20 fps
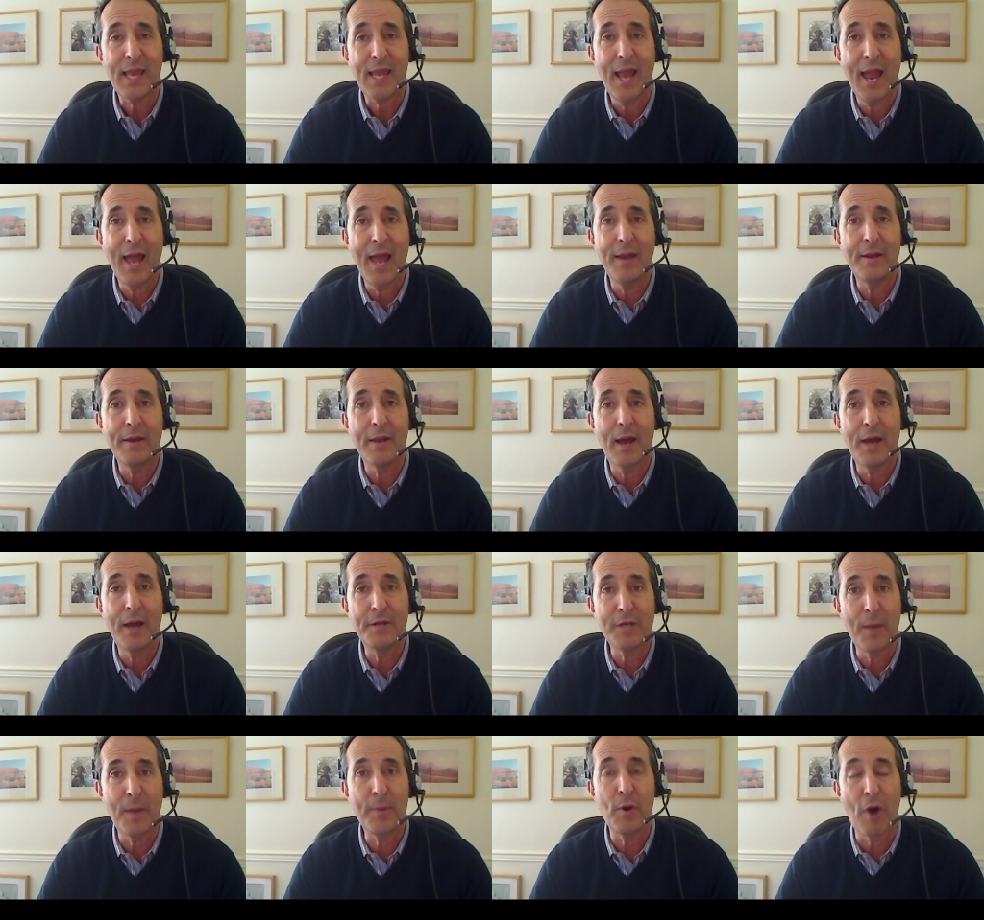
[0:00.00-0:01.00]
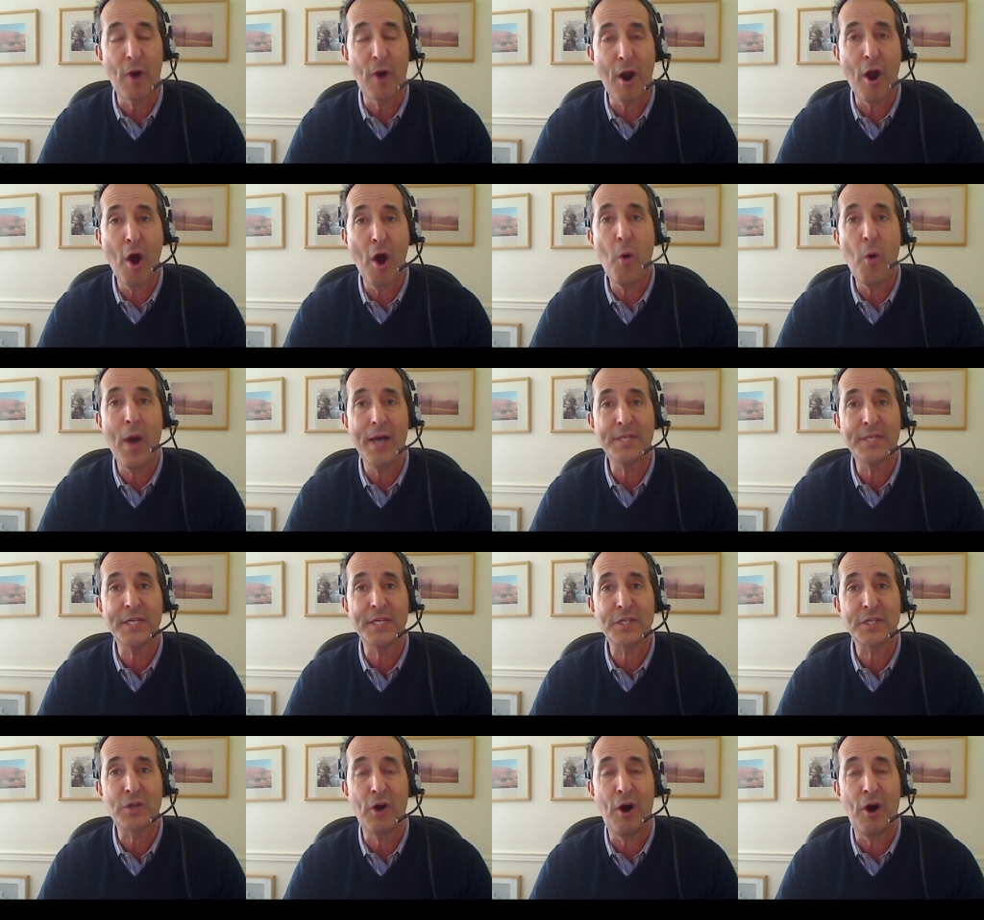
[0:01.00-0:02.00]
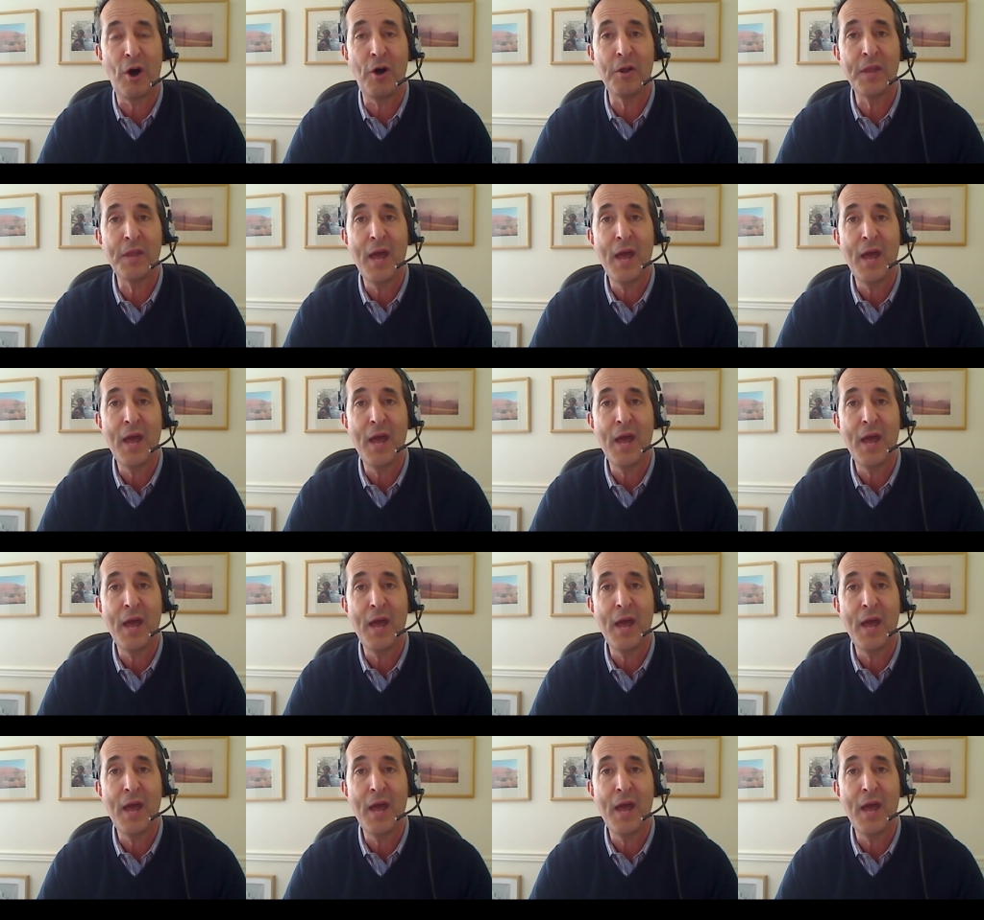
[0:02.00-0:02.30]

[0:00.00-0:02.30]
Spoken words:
And WRO, as it's called,